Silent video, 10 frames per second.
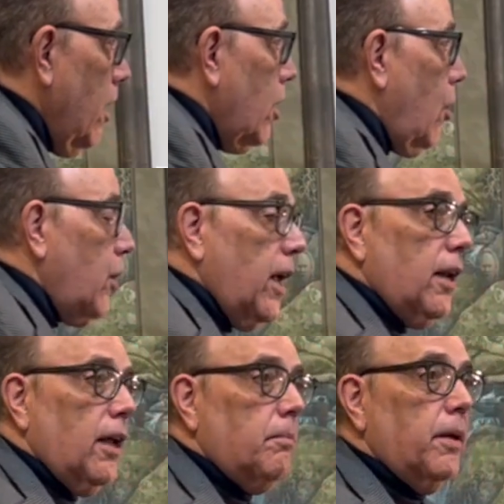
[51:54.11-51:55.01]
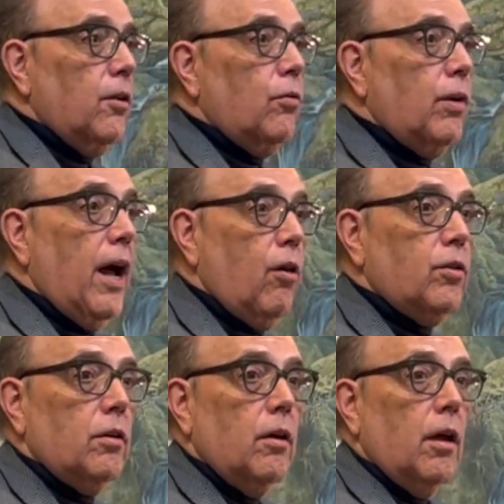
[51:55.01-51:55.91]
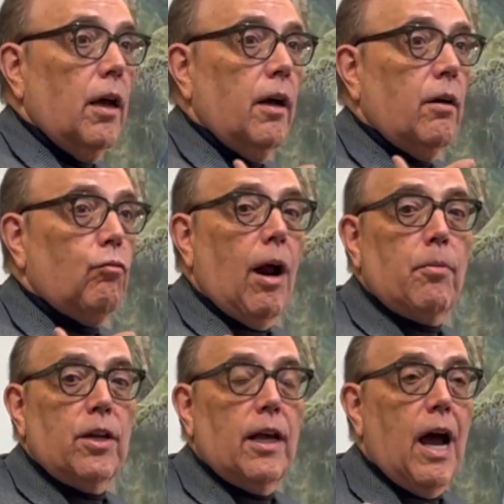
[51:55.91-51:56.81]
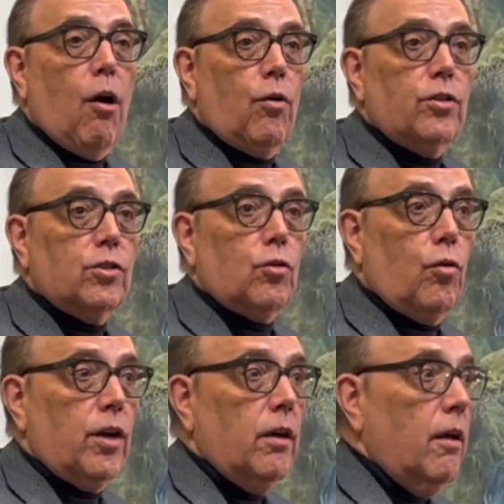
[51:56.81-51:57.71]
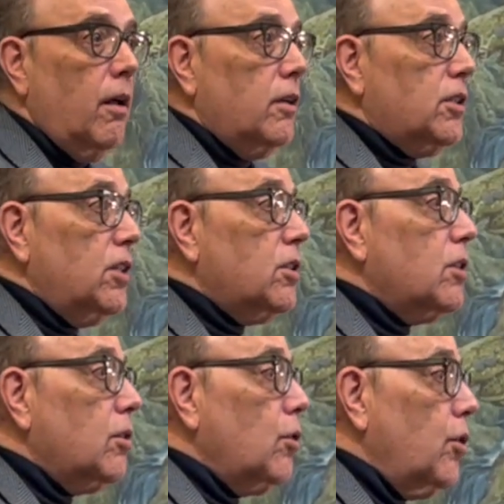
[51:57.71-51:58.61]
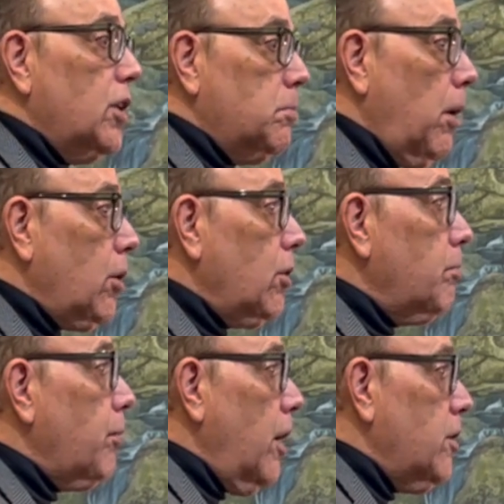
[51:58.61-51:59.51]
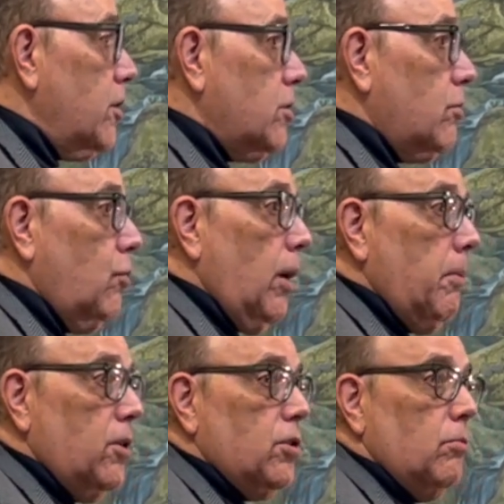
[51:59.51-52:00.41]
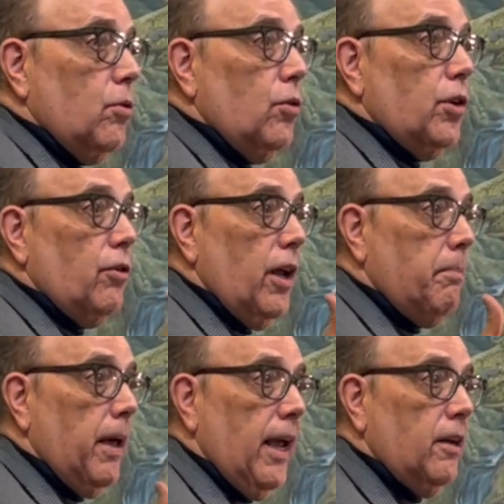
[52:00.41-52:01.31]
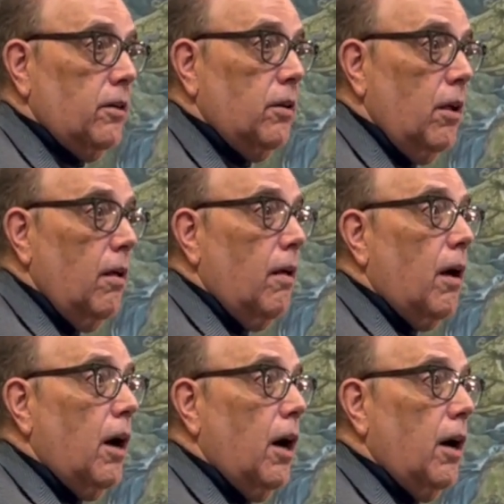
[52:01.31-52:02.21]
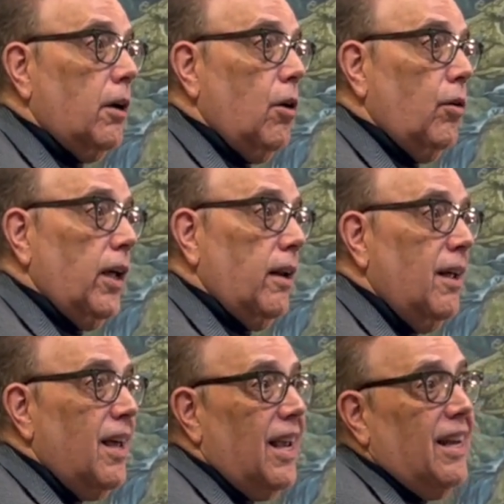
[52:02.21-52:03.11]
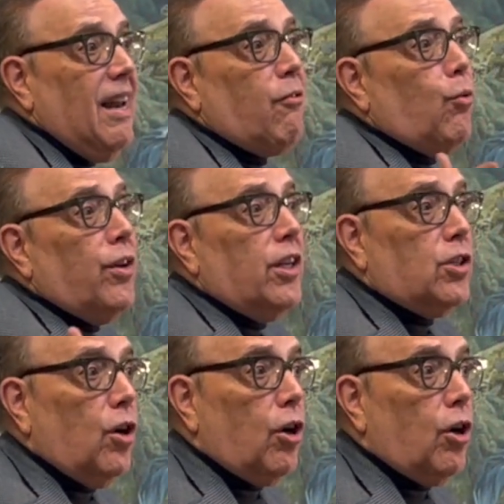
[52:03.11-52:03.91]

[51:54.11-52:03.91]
Conan had been around, Robert E. Howard's story, since the 30s. Margaret Brundage, who I mentioned earlier, had painted Conan. It never really took